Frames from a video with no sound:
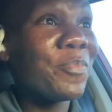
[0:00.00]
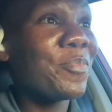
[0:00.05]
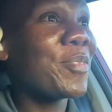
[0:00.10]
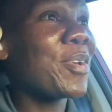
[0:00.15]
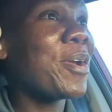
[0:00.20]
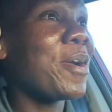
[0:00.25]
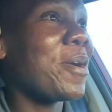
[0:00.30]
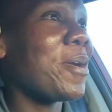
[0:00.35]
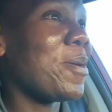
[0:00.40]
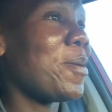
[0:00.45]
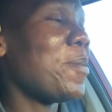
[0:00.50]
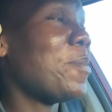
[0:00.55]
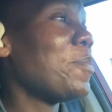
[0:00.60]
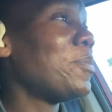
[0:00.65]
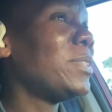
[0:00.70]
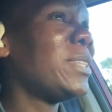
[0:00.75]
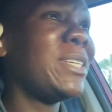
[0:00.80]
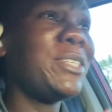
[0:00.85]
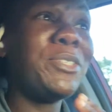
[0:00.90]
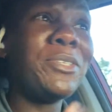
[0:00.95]
girl
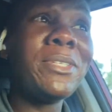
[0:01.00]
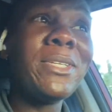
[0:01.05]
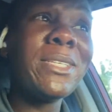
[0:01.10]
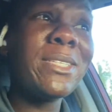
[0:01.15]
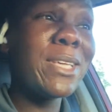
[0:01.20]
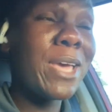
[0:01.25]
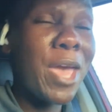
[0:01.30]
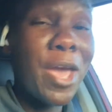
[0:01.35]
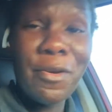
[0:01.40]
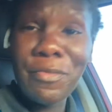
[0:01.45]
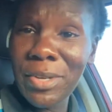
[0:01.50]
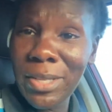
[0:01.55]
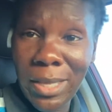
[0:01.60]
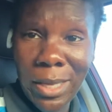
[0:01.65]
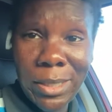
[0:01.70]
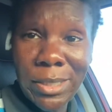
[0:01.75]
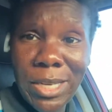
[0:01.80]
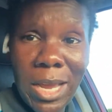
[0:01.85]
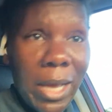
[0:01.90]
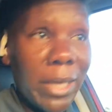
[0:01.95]
did you just say
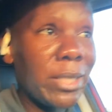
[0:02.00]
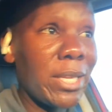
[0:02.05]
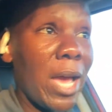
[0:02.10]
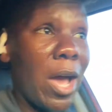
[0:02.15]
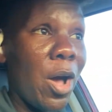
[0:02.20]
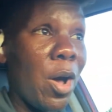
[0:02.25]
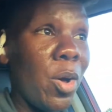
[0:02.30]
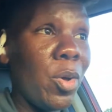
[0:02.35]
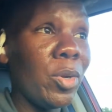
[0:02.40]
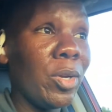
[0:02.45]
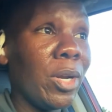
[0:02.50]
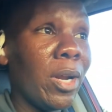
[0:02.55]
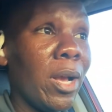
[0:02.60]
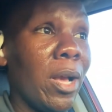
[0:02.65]
everything checked out